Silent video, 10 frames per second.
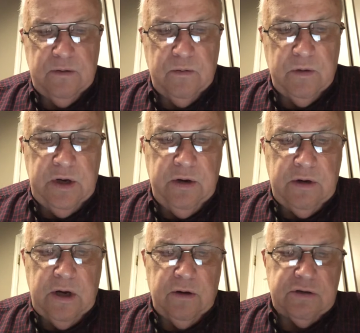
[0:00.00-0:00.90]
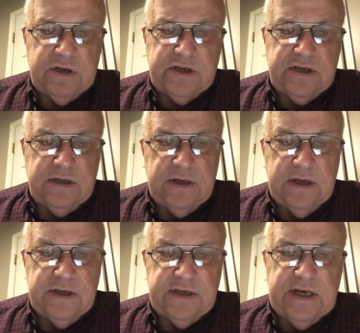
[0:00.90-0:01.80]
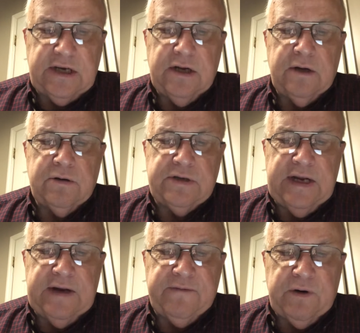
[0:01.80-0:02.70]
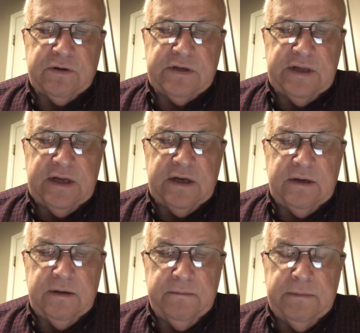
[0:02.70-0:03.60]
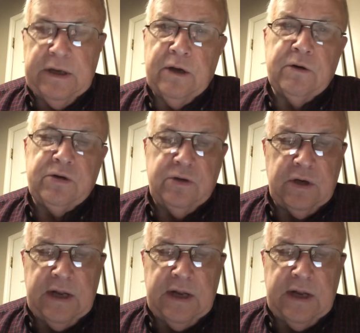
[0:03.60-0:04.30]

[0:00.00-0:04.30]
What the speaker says: When you go to seek to understand first and then be understood